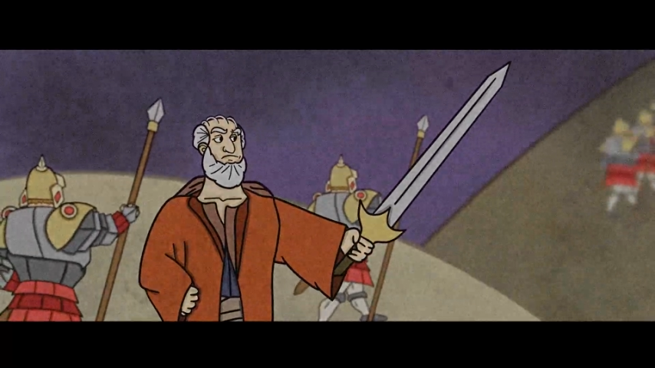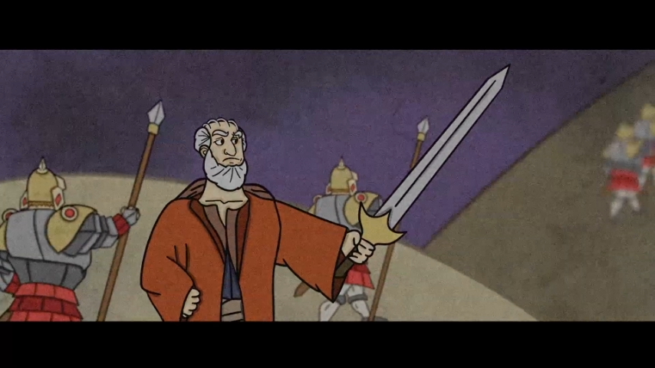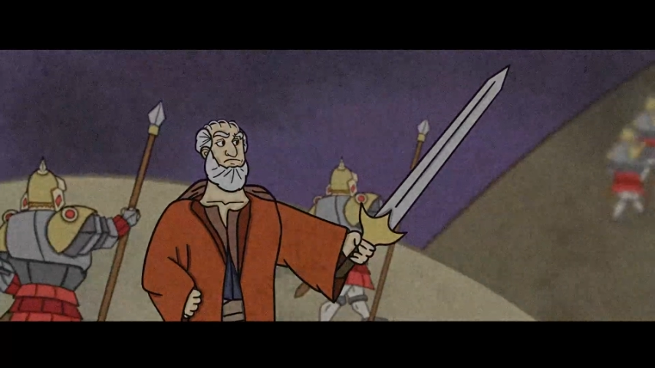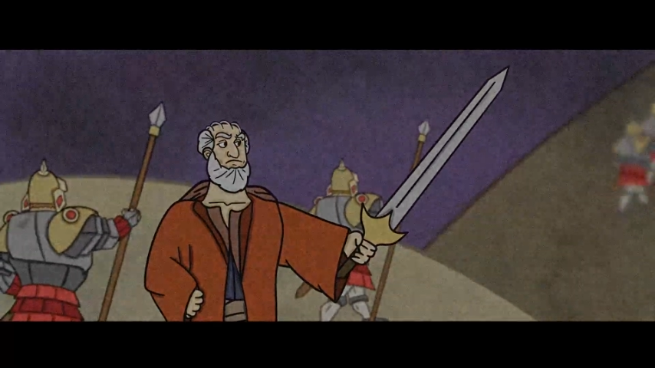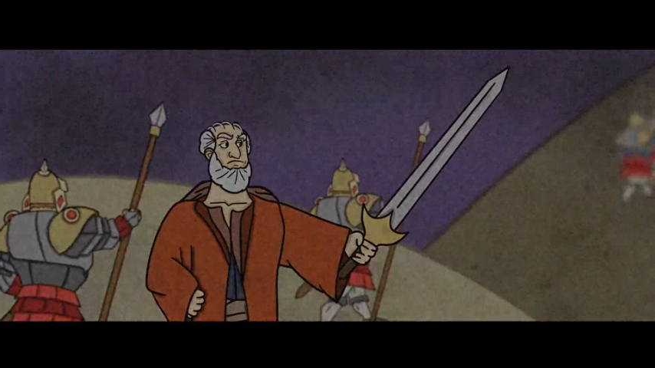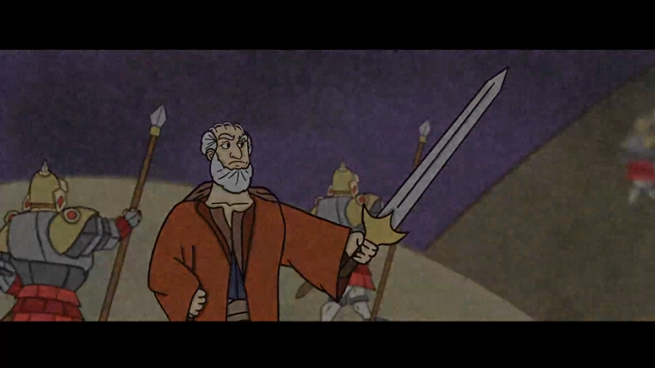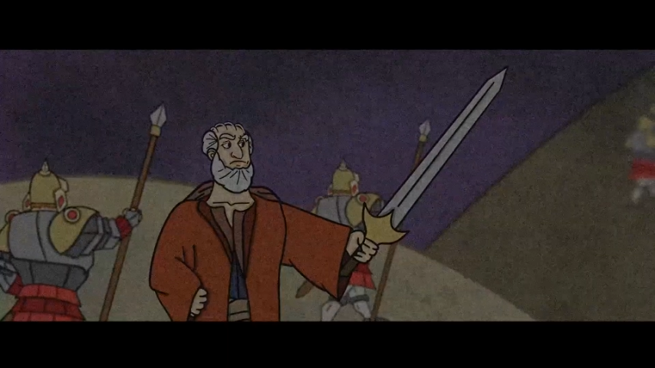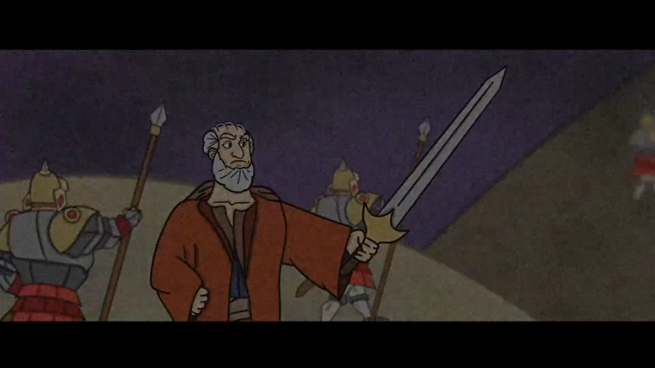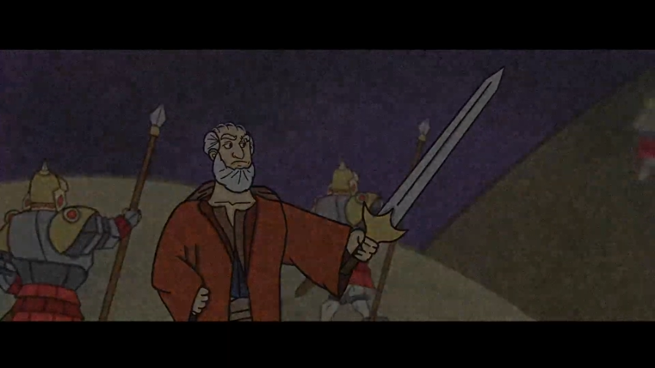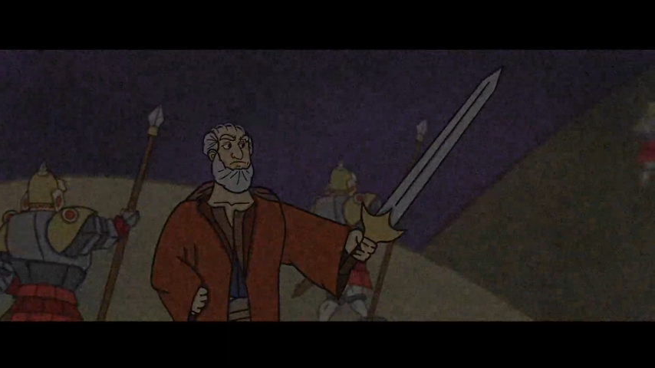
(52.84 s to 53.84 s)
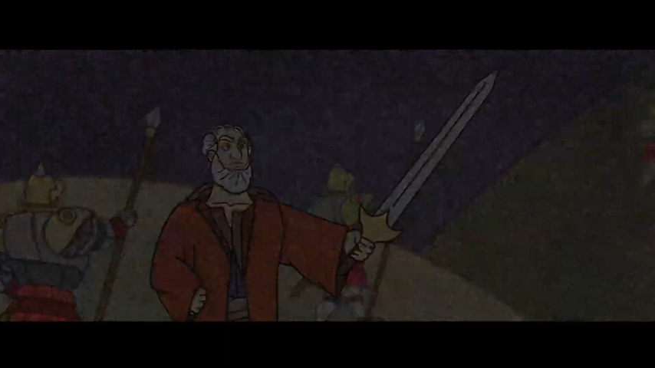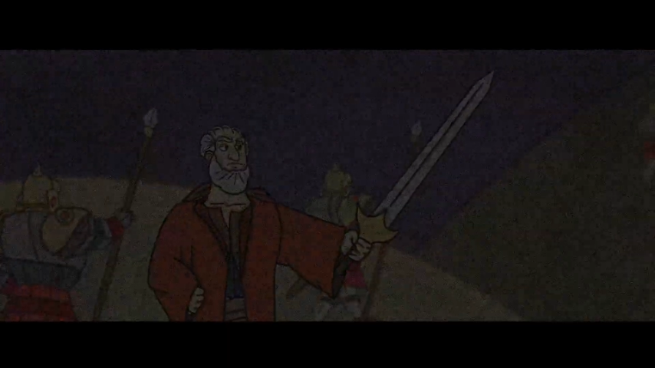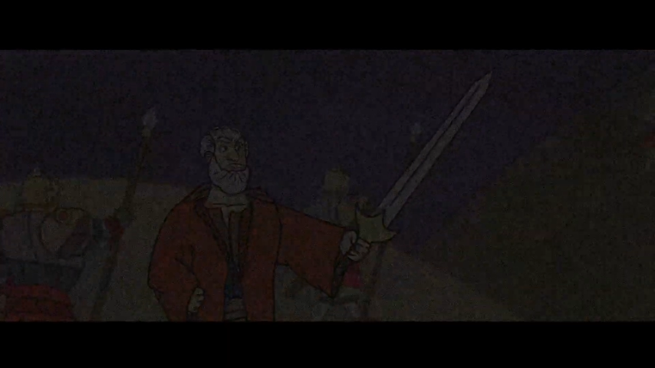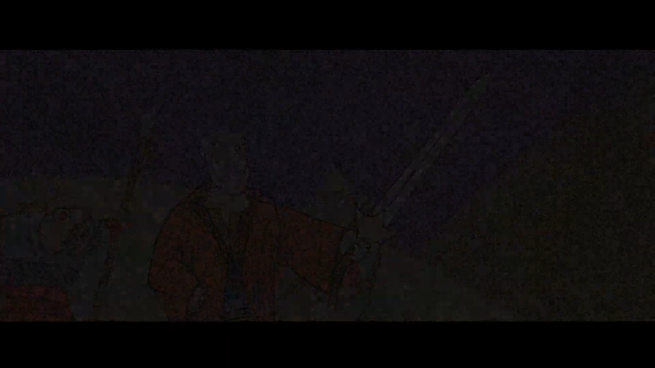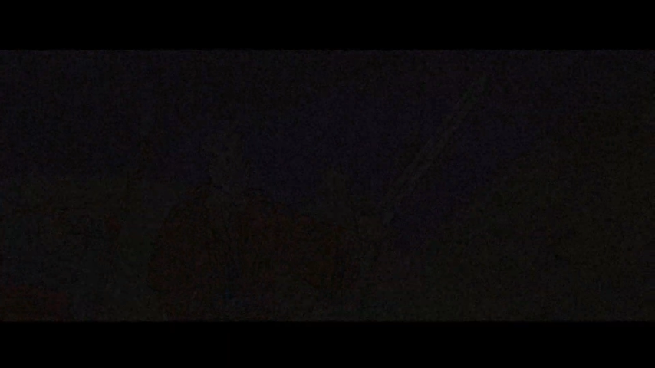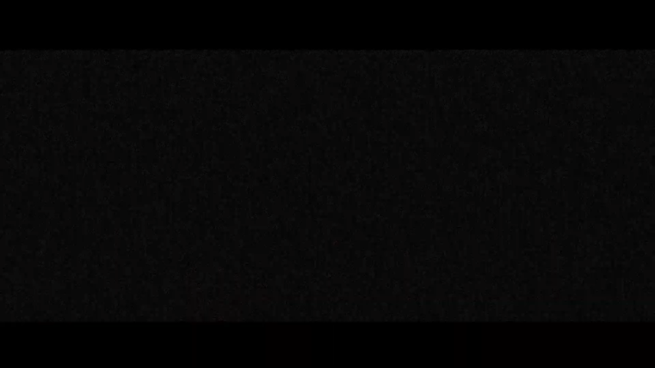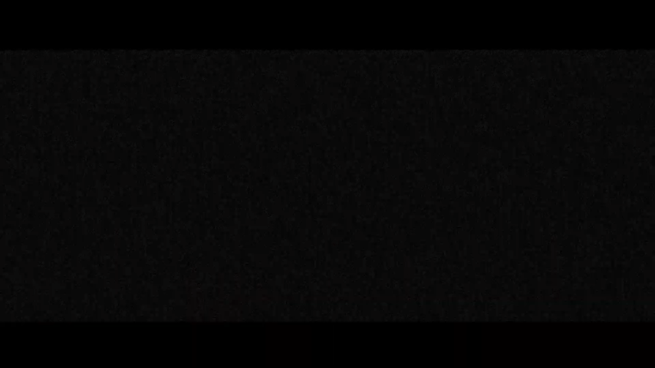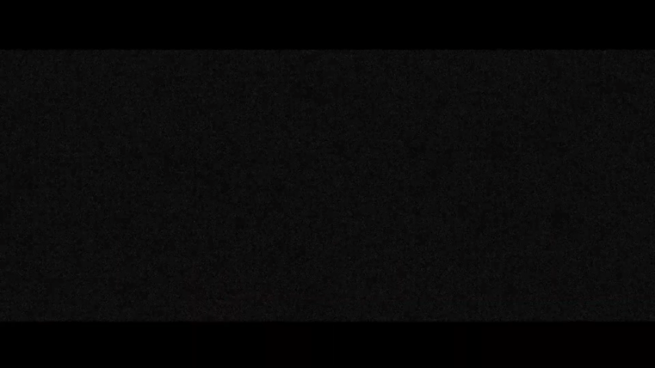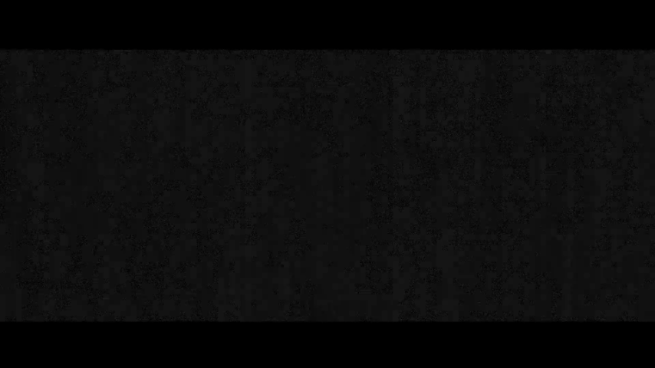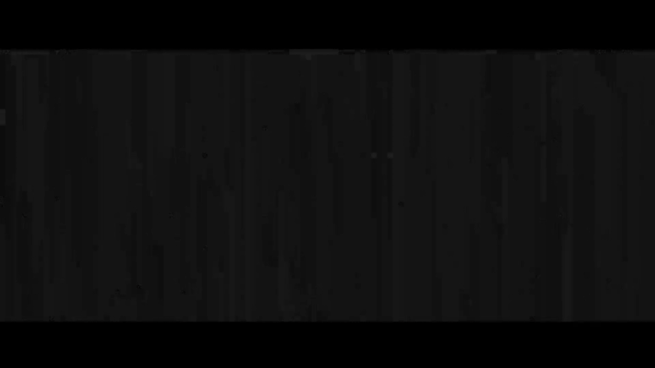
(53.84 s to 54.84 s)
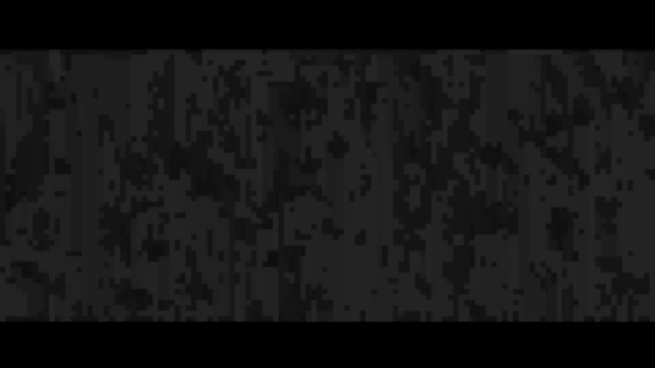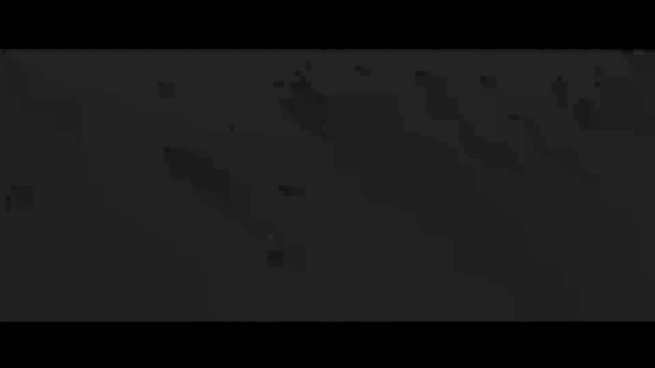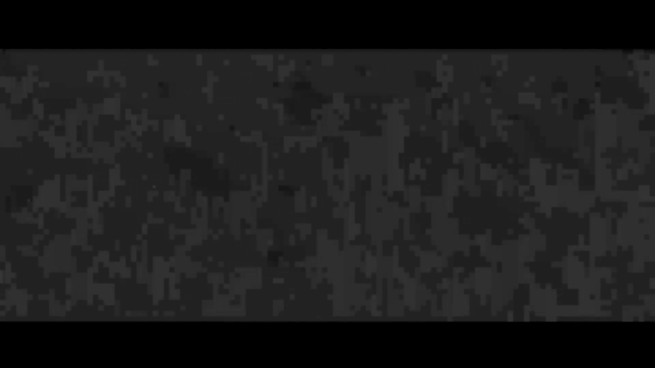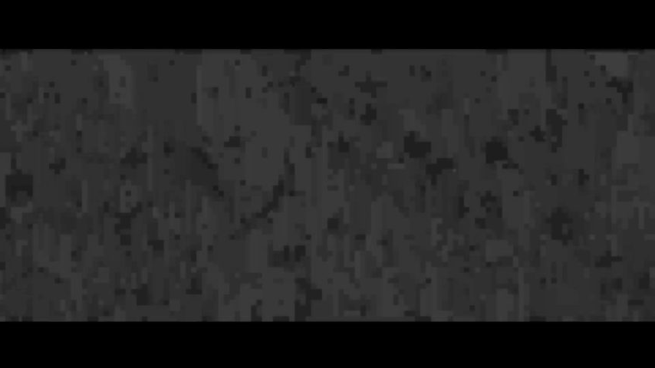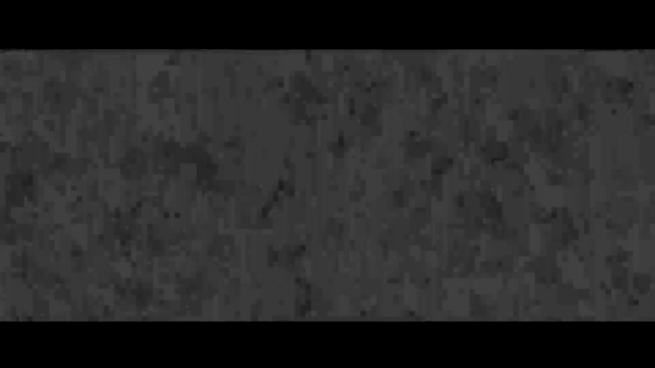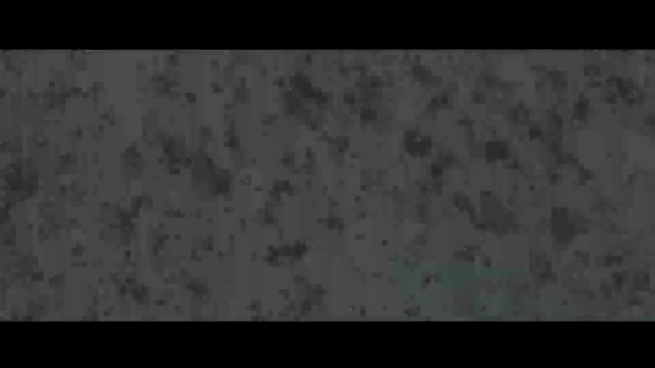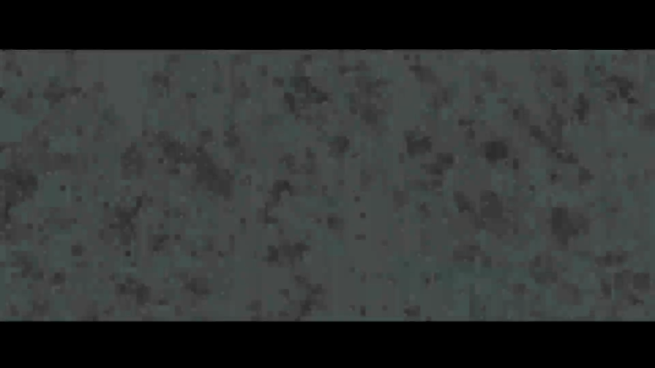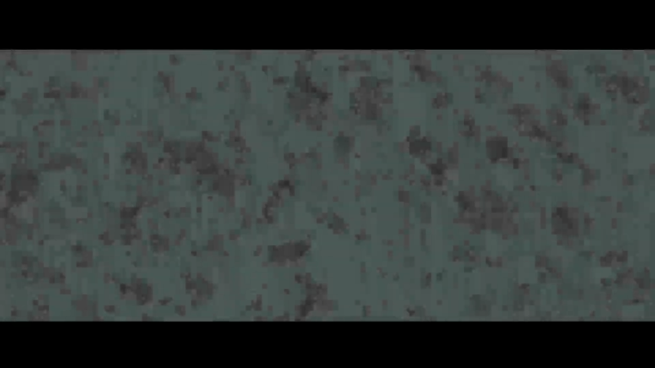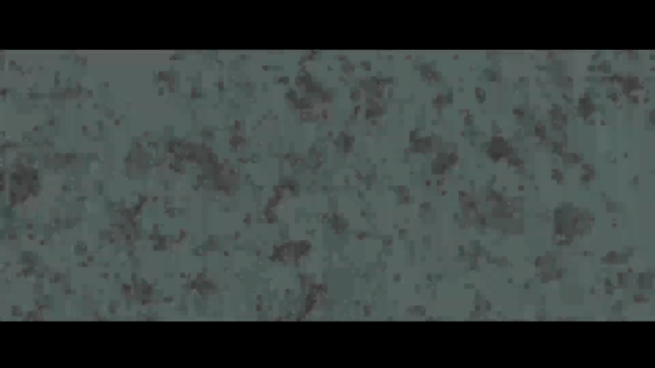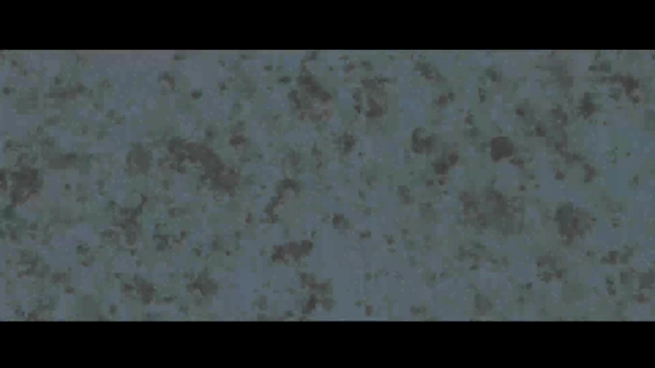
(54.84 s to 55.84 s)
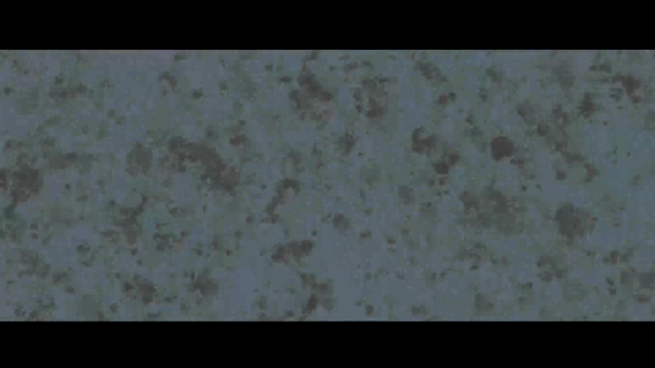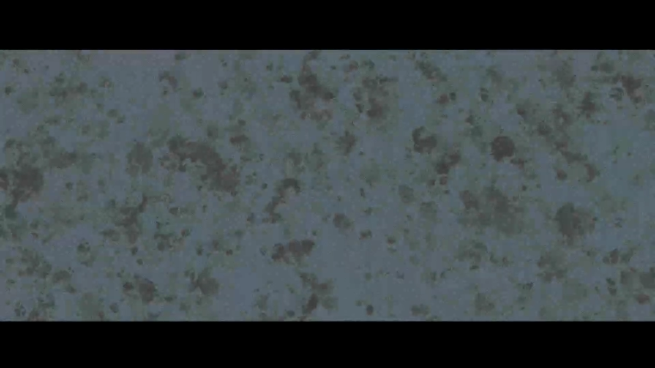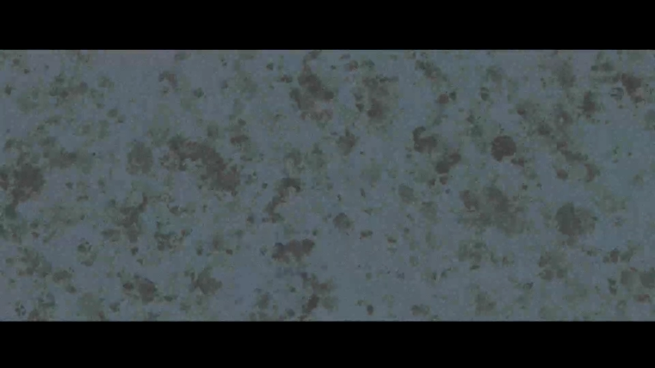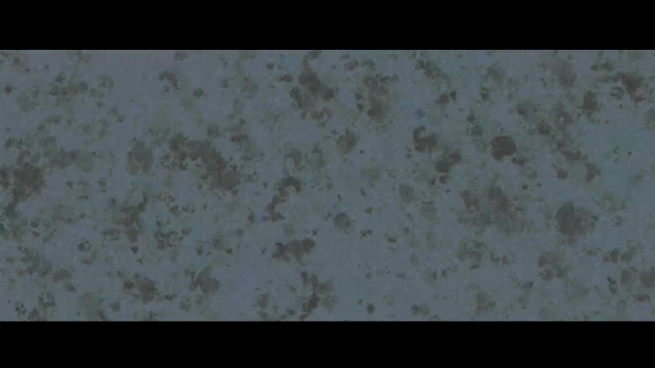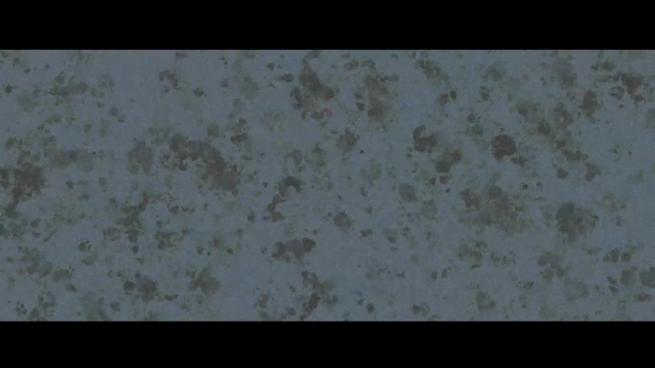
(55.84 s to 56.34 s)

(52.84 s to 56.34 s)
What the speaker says: No face is visible, so there are no lips to read.